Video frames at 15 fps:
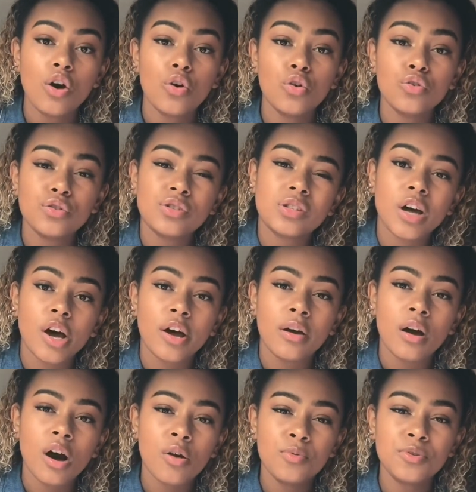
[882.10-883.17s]
Also,
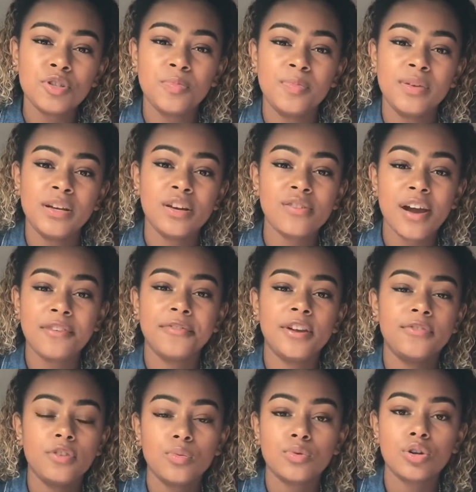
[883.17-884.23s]
I would be grateful
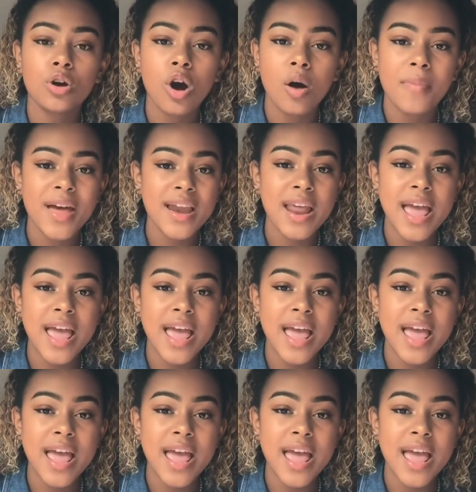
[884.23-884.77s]
if you would comment